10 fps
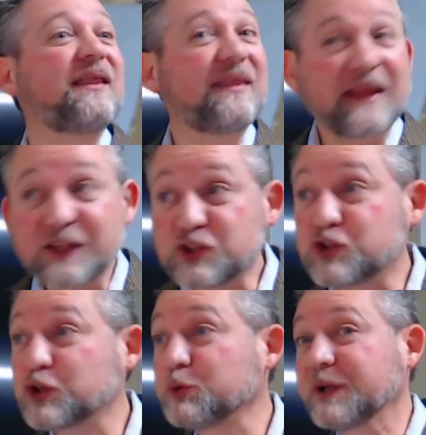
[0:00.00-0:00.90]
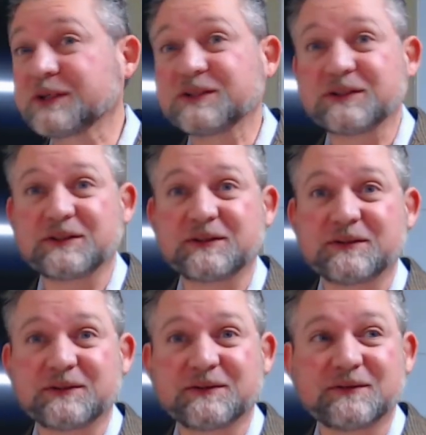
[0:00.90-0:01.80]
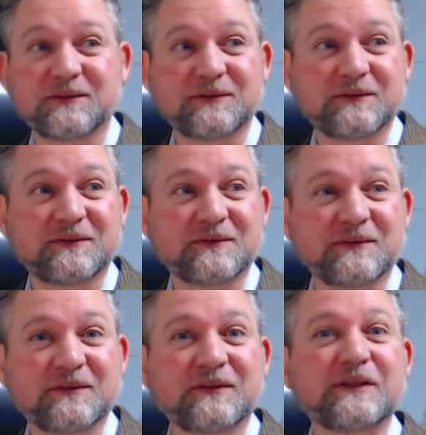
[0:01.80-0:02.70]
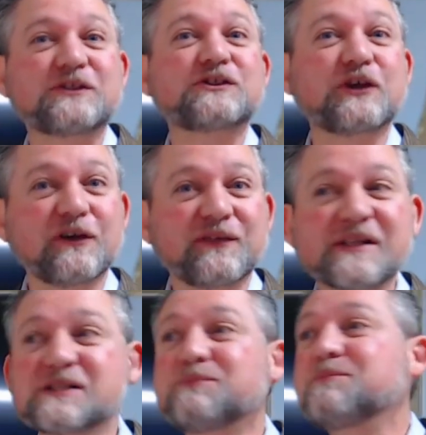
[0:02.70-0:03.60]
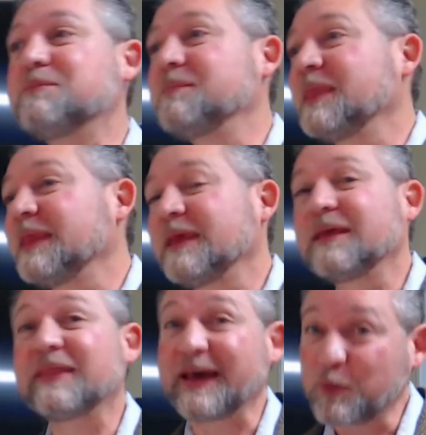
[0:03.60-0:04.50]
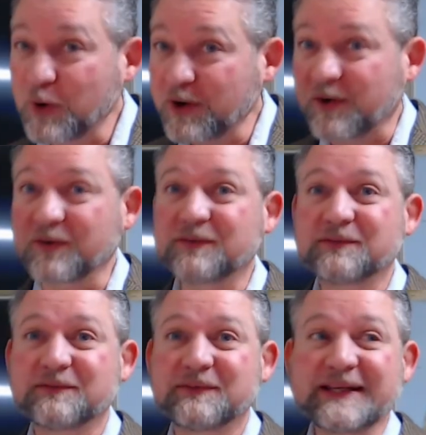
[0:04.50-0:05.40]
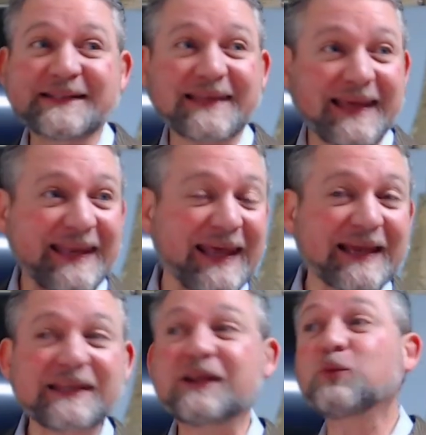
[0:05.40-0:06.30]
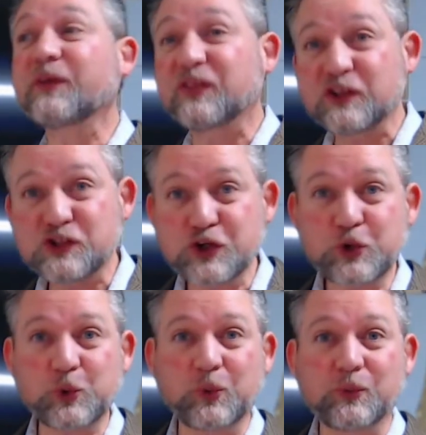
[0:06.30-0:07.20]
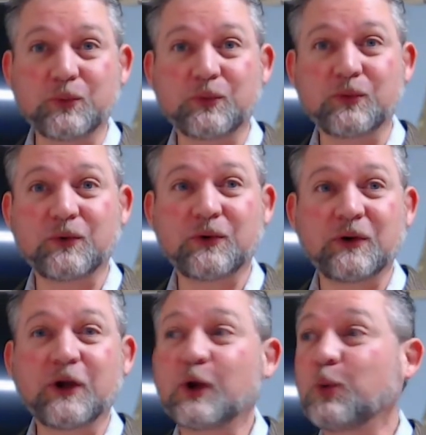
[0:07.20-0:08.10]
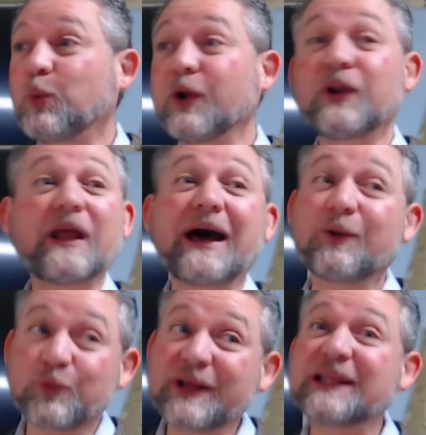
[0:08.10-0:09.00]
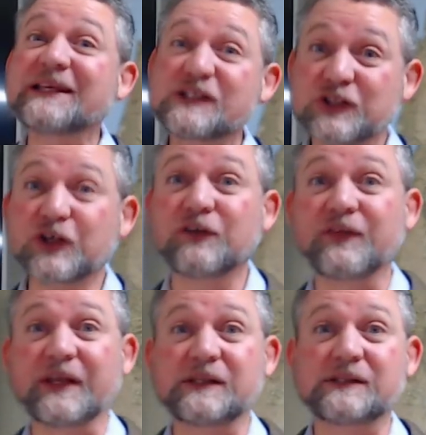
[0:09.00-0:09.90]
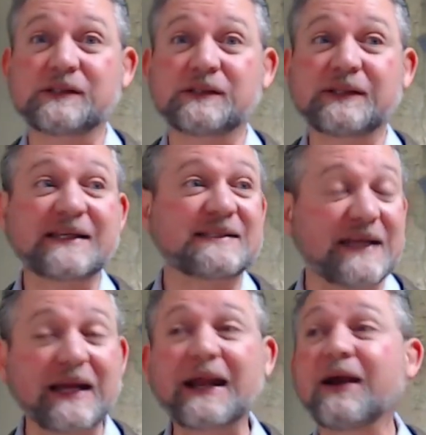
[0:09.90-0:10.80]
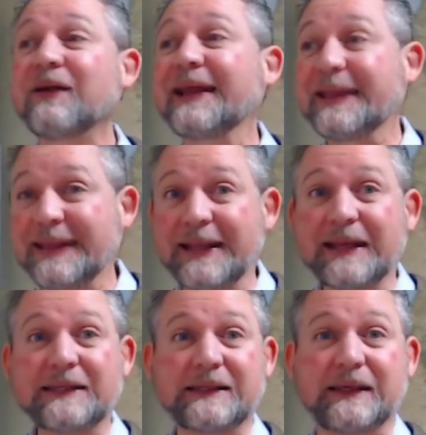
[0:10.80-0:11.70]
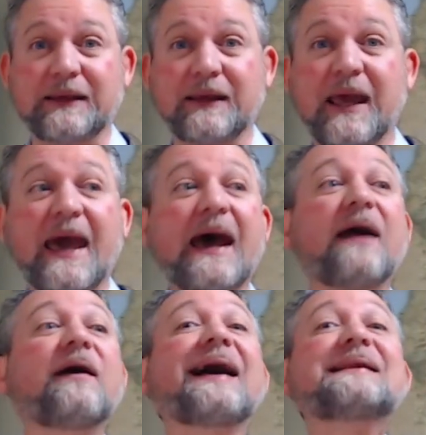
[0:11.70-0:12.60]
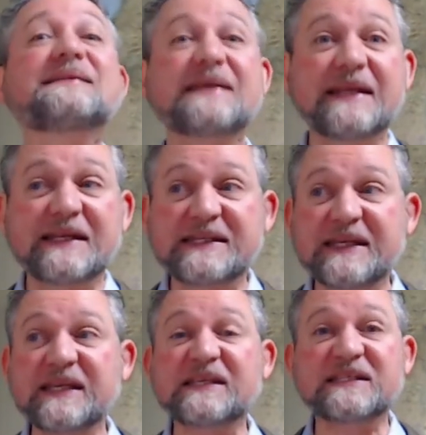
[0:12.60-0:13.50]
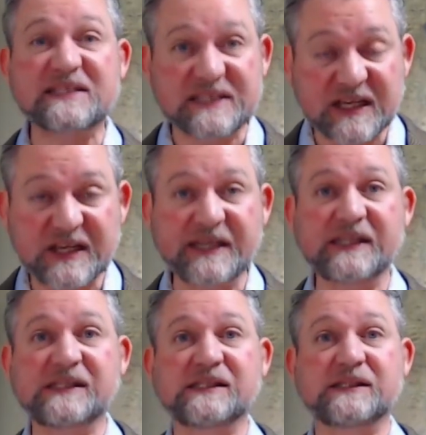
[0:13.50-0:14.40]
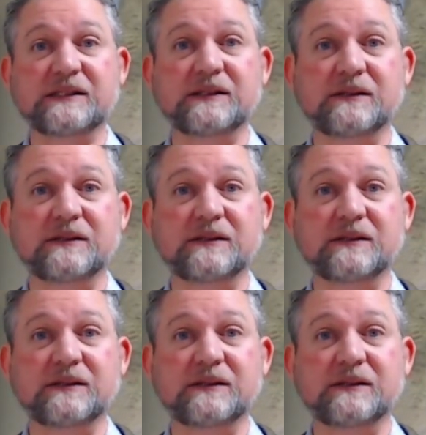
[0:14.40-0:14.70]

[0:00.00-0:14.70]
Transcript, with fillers: That's Jewish. The servants that word is connected with the Jew. We're not really servants. That's not our identity. Our identity is sons.